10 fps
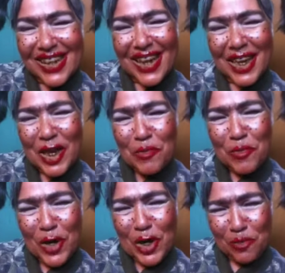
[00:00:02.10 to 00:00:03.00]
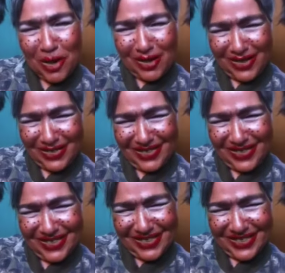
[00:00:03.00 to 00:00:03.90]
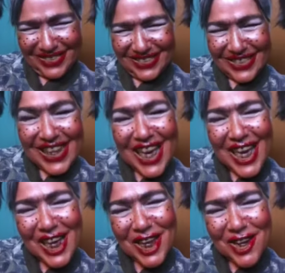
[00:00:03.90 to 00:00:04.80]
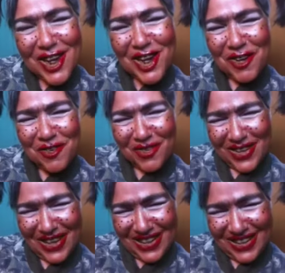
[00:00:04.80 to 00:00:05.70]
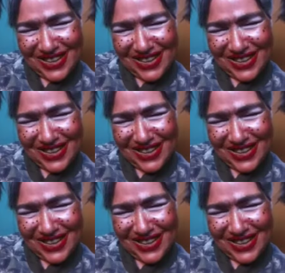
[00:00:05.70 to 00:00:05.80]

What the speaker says: Hey baby, how you doing?